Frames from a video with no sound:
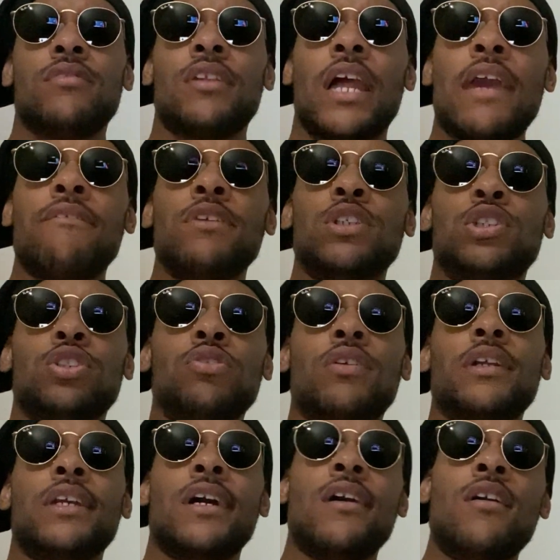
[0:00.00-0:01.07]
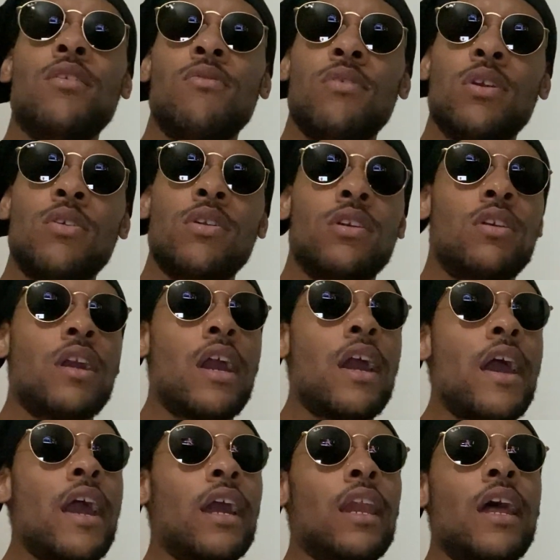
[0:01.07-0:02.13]
Life is short, y'all.
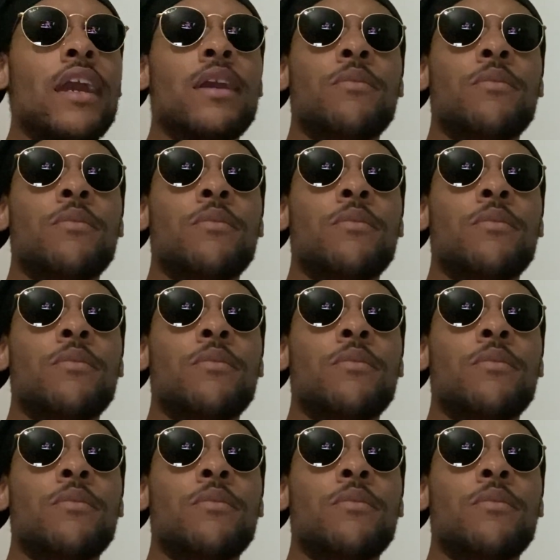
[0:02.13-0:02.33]
Y'all act like